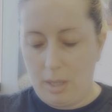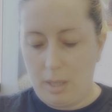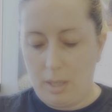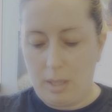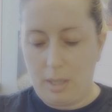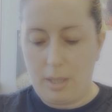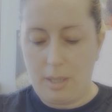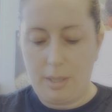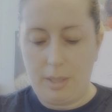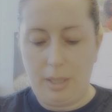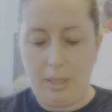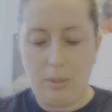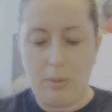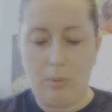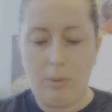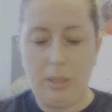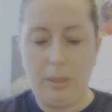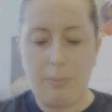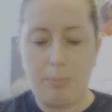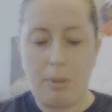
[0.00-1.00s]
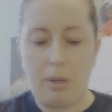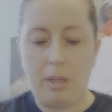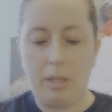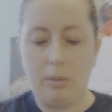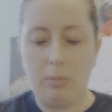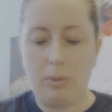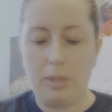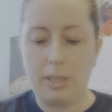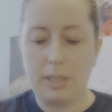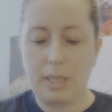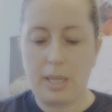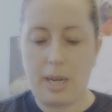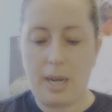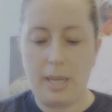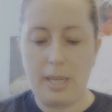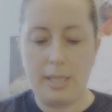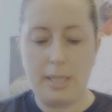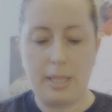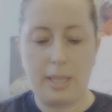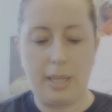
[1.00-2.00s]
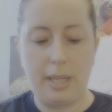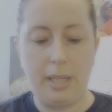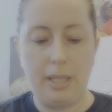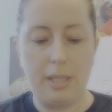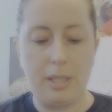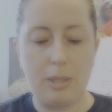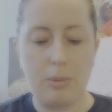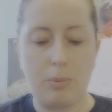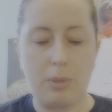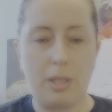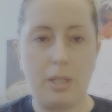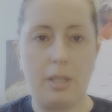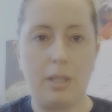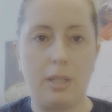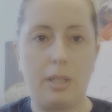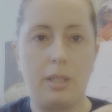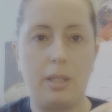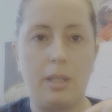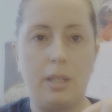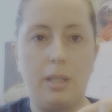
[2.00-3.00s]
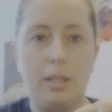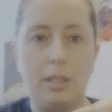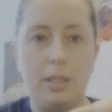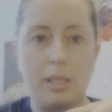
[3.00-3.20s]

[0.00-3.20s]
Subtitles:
The only part where it's kind of tight is where